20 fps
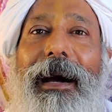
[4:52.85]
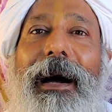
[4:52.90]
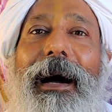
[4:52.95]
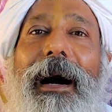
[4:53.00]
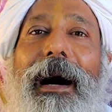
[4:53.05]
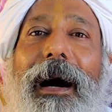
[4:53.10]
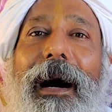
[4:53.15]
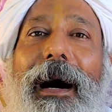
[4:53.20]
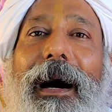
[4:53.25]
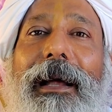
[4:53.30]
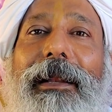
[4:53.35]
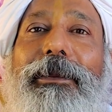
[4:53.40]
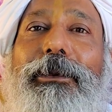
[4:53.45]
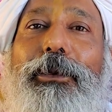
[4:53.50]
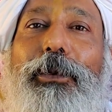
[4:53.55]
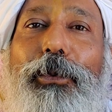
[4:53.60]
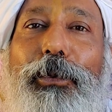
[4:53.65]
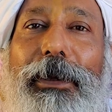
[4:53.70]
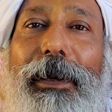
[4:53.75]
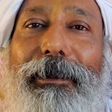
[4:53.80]
are,
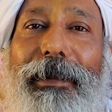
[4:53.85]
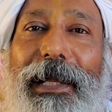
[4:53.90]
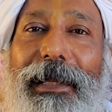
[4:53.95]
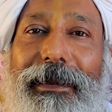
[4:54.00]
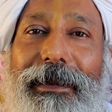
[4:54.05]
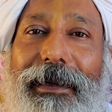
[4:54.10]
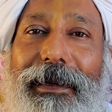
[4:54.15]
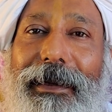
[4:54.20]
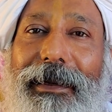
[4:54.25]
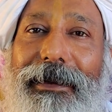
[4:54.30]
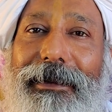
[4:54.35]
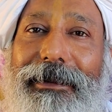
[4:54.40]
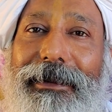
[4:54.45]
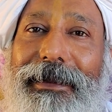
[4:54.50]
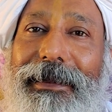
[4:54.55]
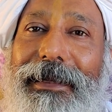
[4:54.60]
through the mantras,